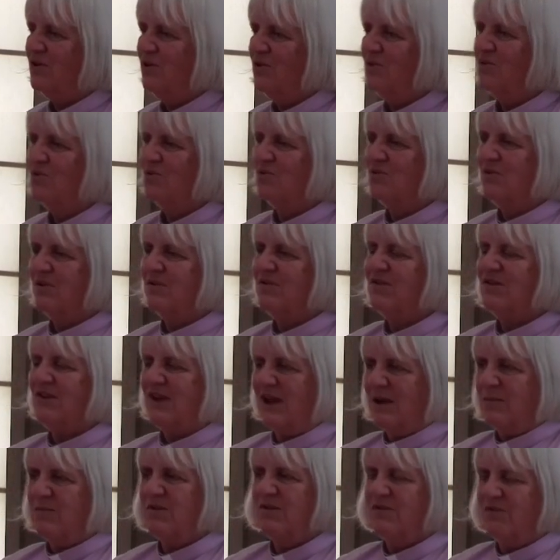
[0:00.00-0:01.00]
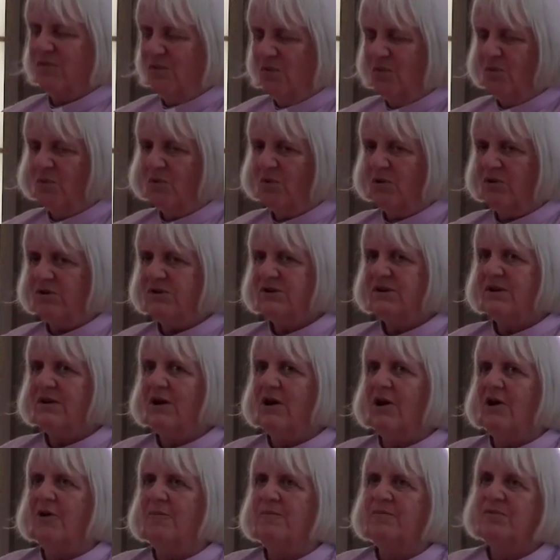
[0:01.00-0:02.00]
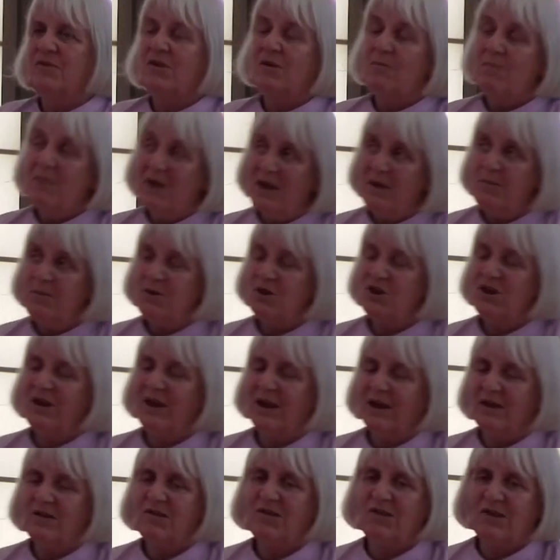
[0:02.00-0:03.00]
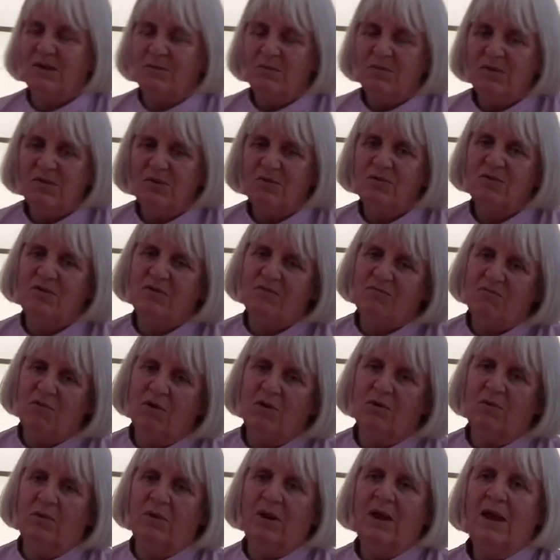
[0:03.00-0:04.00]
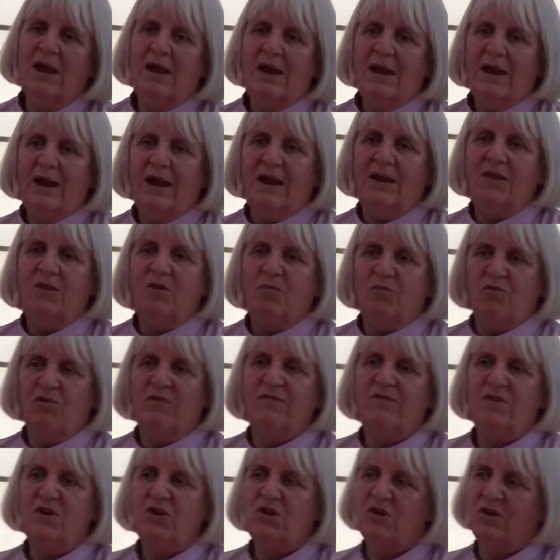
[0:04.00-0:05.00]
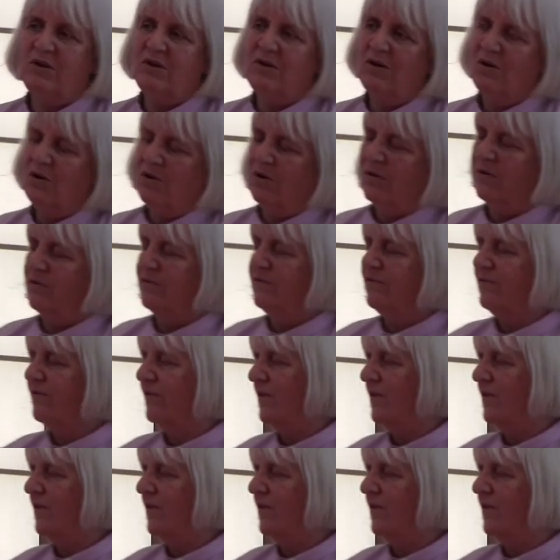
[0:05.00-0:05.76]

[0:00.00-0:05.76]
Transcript: who sort of steps forward. So maybe she had some sort of role in the provision of